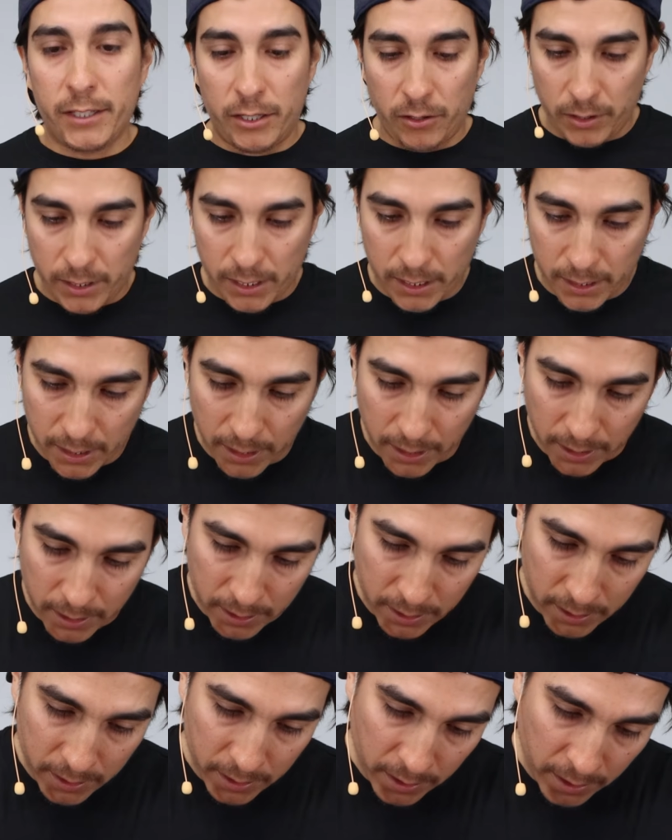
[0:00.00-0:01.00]
Series
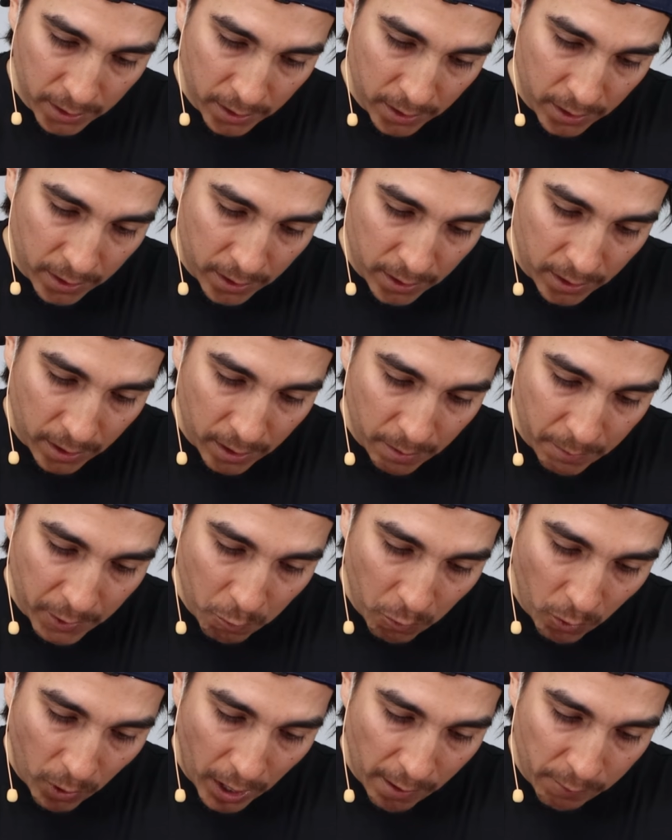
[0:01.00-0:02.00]
6. You
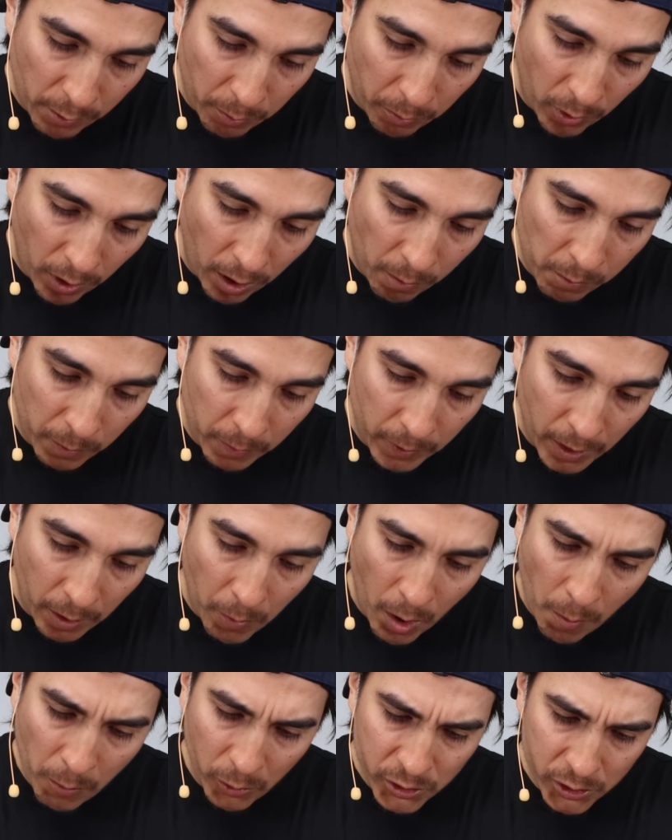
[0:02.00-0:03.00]
won't have a problem, and
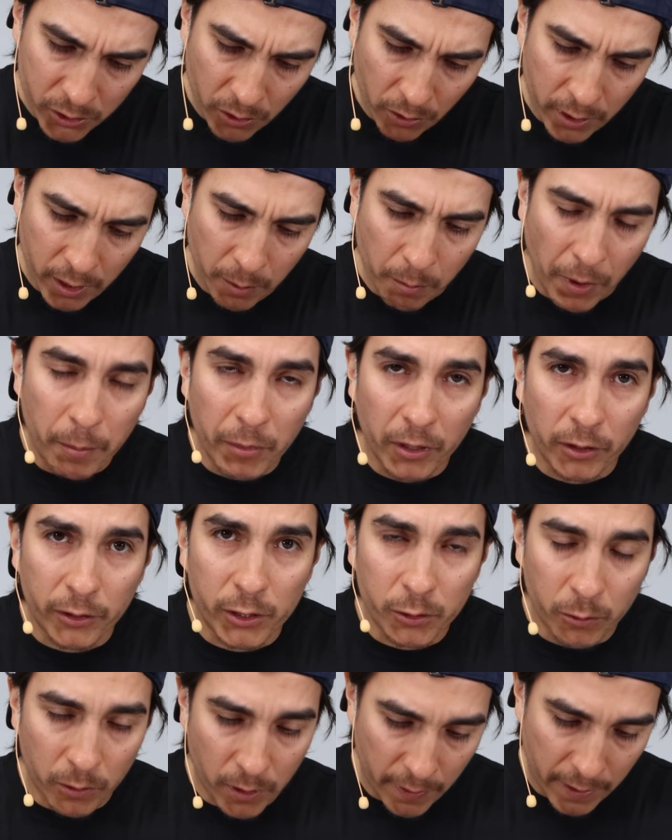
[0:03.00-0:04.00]
I'm almost certain you might be able
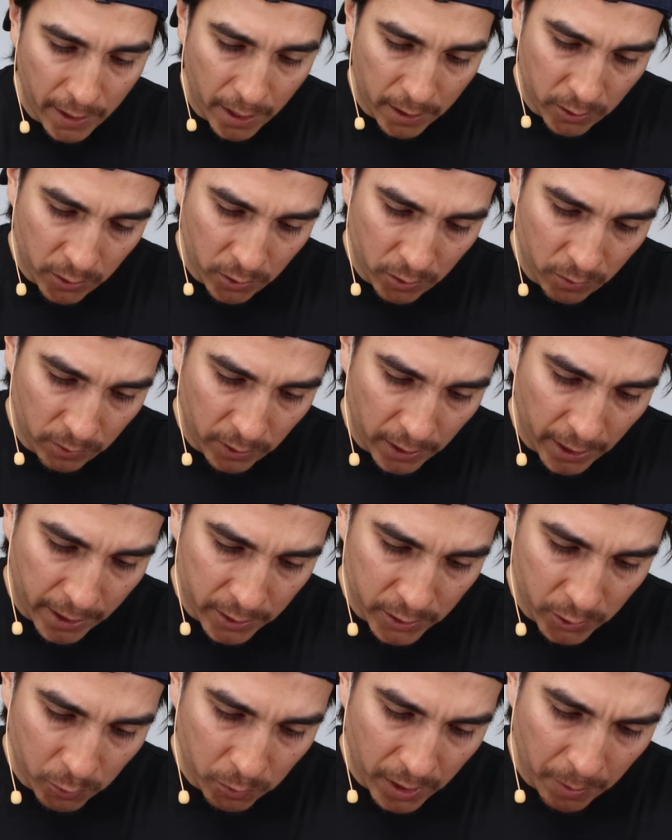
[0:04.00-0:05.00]
to do it on that new
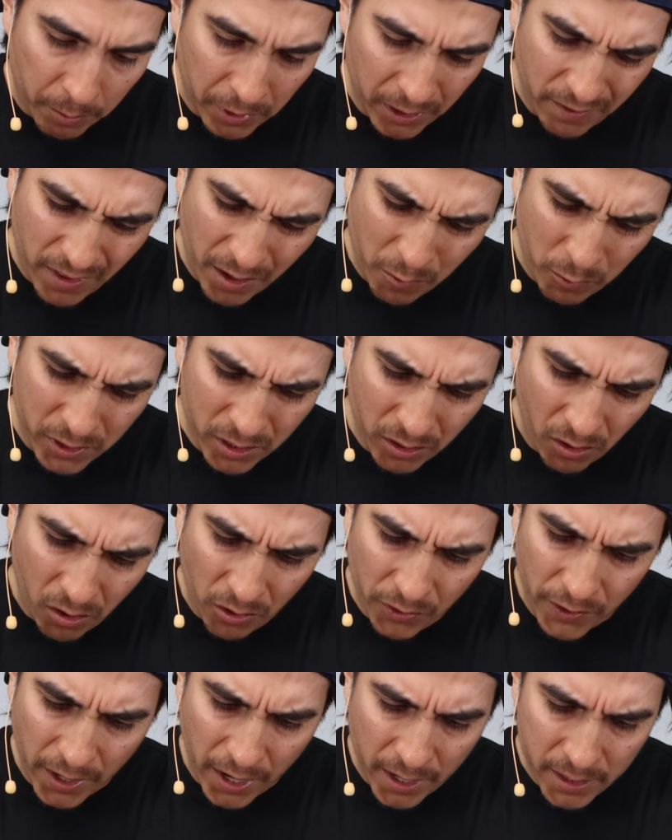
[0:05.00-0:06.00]
latest one. I believe that one's
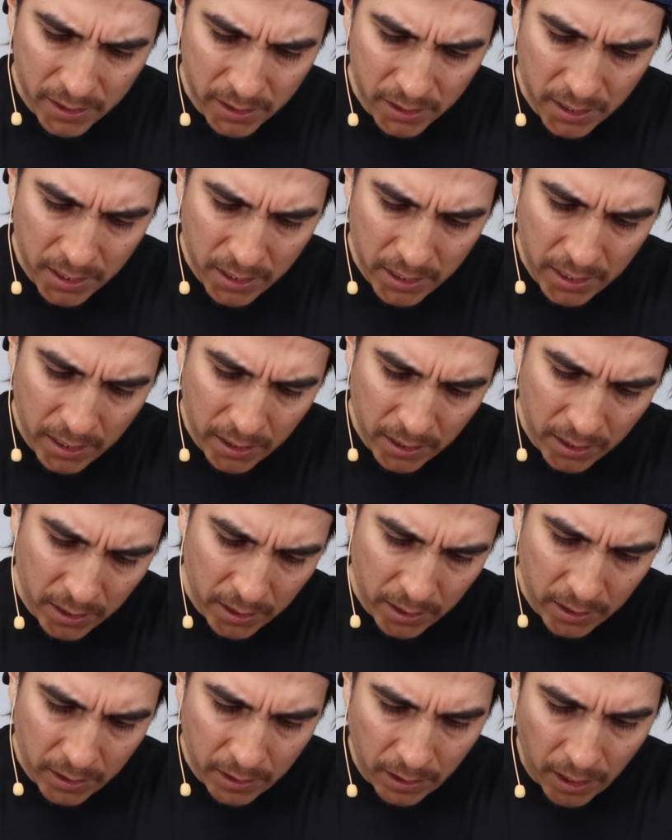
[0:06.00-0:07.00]
called the SE.
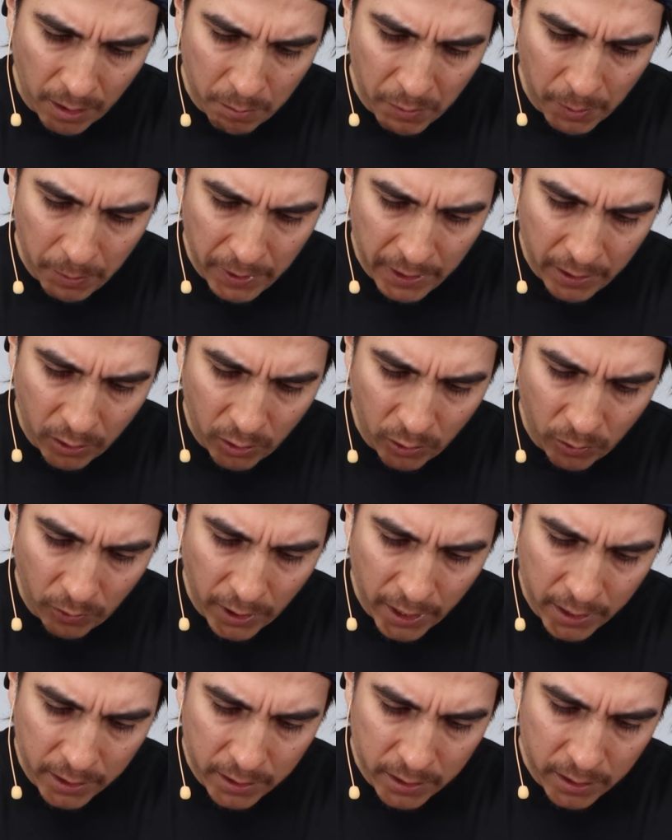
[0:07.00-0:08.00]
I may be
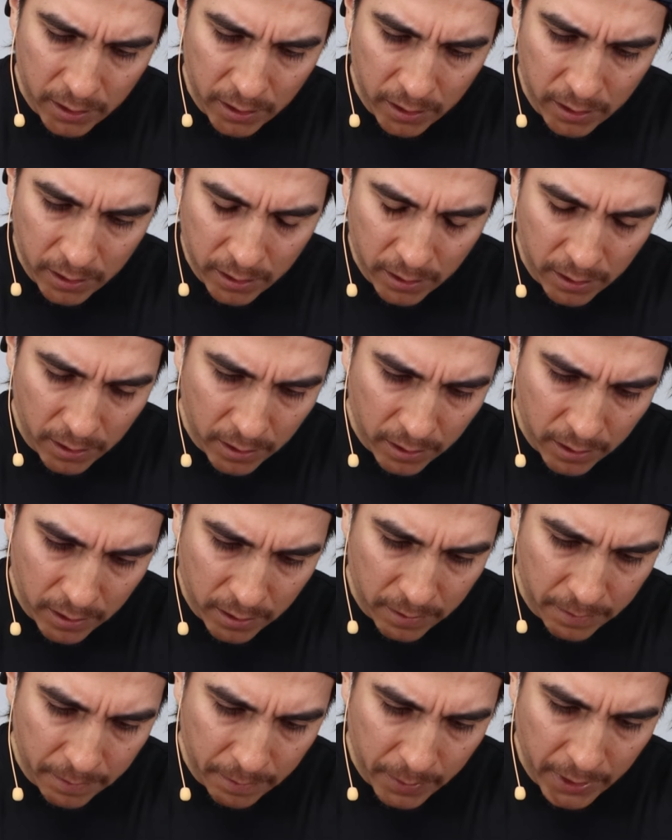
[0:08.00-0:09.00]
incorrect,
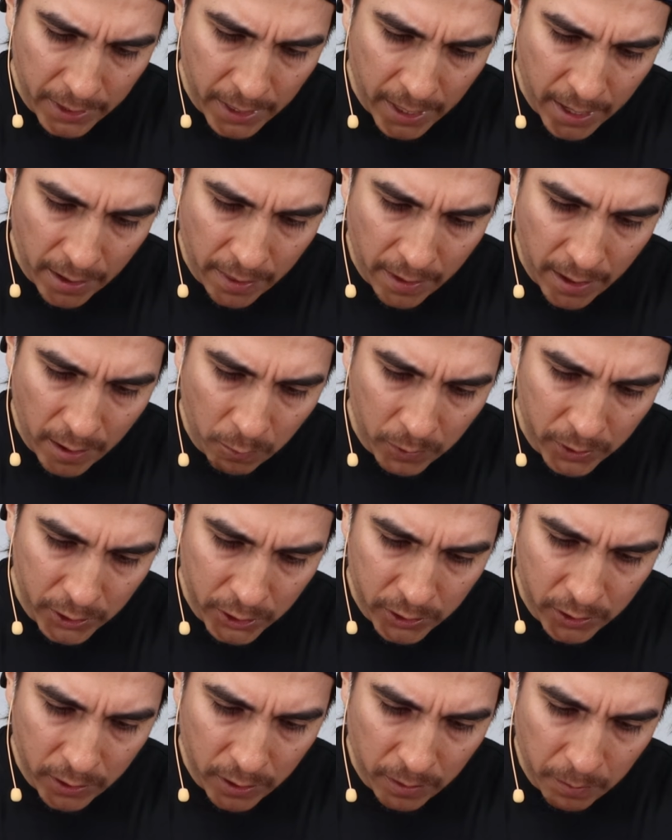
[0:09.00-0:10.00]
but yeah, that one
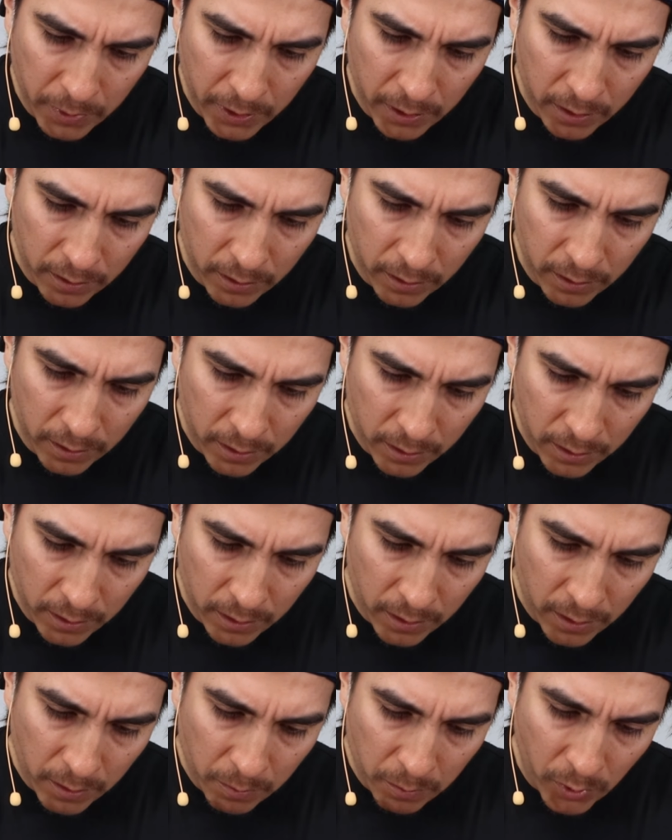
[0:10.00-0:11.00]
shouldn't be a
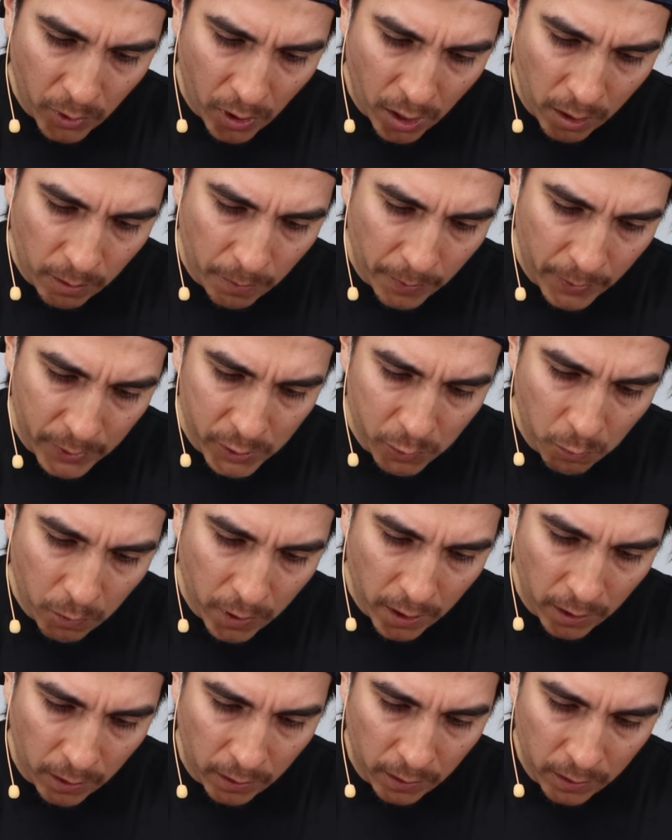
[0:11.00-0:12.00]
problem as
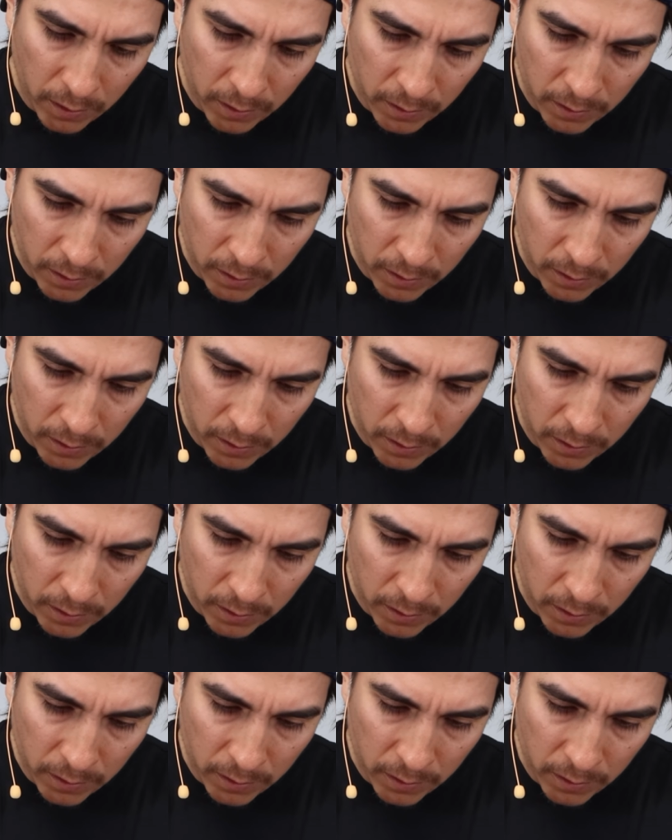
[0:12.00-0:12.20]
well.